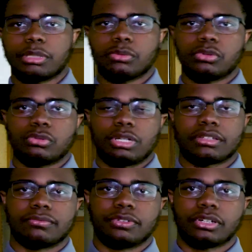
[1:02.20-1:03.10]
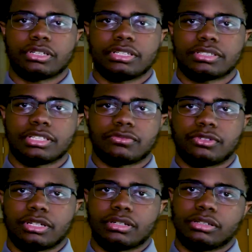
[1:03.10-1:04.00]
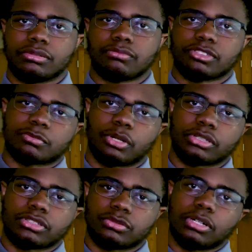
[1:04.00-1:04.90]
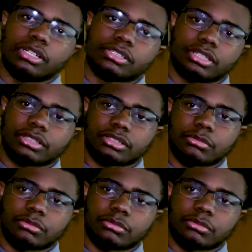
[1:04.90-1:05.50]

people who had the VR headsets re um, responded to us, like the